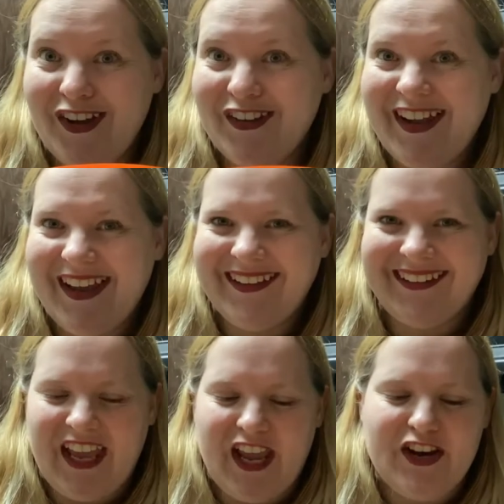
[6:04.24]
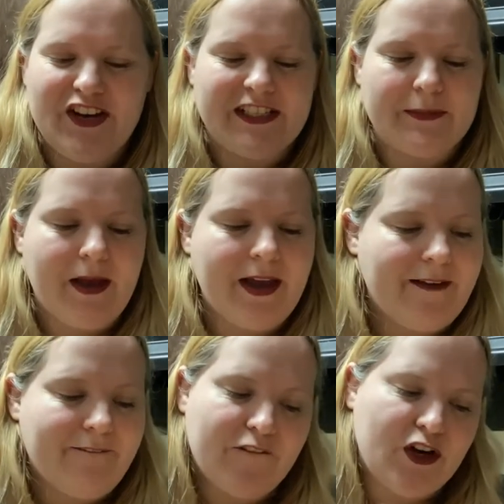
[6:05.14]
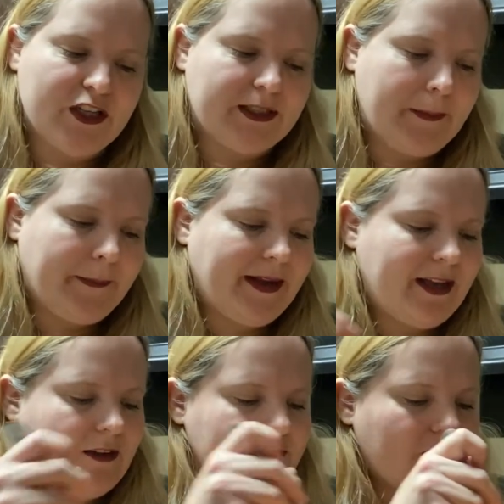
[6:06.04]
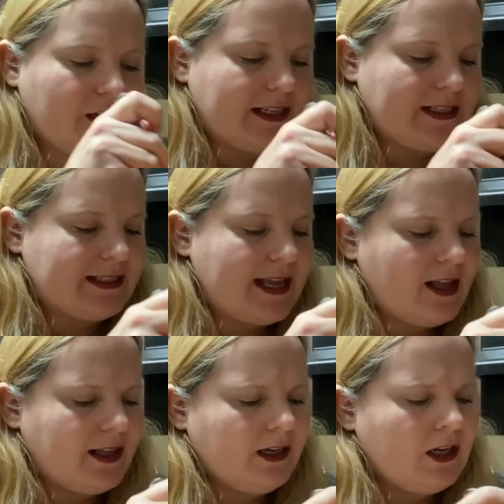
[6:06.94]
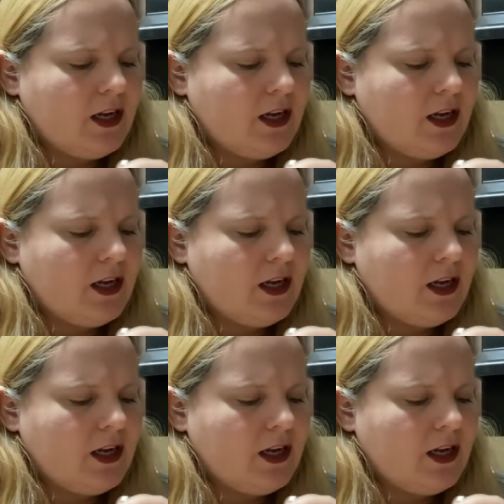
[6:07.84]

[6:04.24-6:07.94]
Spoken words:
Okay, here's my first bite of sardine salad.